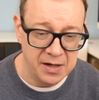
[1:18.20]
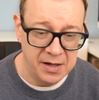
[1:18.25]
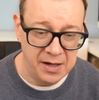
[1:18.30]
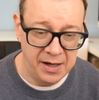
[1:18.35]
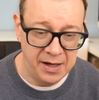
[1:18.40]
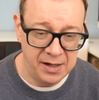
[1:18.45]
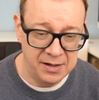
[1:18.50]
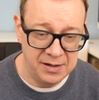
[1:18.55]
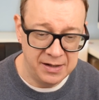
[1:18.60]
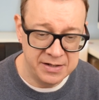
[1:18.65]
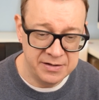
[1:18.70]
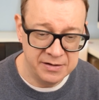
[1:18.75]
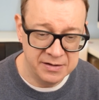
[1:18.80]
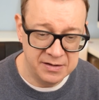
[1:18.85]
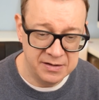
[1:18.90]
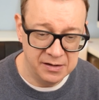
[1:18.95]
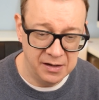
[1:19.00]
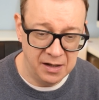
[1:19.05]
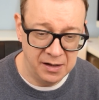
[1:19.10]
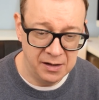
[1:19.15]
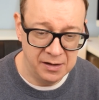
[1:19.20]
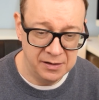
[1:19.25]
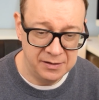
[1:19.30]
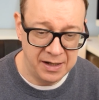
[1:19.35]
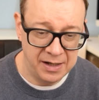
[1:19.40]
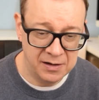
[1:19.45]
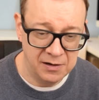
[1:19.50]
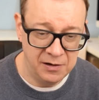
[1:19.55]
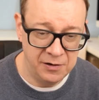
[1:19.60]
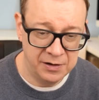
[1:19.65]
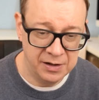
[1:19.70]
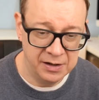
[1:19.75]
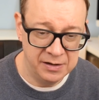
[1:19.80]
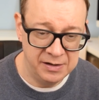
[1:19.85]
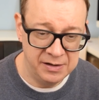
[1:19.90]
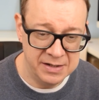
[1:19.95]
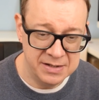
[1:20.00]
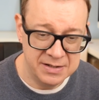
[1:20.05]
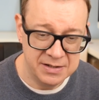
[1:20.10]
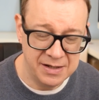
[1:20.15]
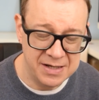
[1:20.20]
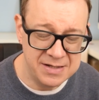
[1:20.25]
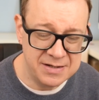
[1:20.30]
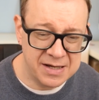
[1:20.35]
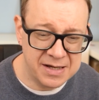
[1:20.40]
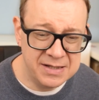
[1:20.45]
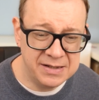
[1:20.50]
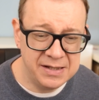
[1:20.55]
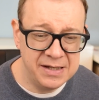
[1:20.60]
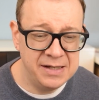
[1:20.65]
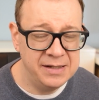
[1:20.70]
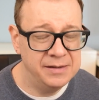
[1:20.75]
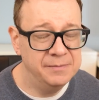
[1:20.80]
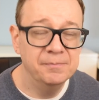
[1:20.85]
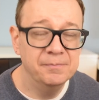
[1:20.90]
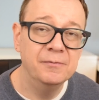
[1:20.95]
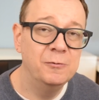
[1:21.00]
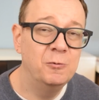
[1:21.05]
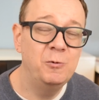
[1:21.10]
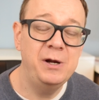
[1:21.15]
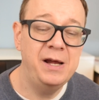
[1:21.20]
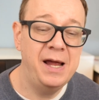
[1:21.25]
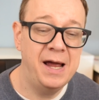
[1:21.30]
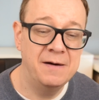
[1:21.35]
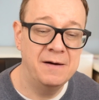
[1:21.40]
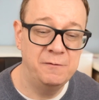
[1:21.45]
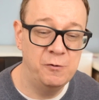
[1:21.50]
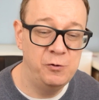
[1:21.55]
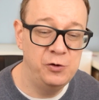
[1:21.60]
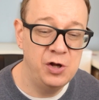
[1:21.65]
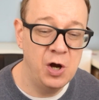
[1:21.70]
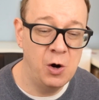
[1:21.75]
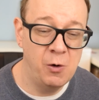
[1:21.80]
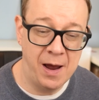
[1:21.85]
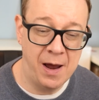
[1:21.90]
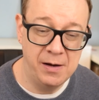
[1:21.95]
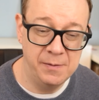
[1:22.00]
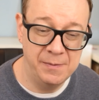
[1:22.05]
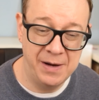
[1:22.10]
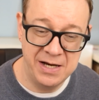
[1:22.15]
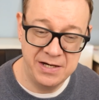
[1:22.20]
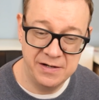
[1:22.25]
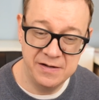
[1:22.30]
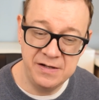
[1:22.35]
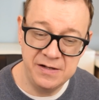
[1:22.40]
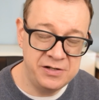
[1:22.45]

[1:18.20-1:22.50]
And let's just uh, take a look at this. As you can see, we have no animation.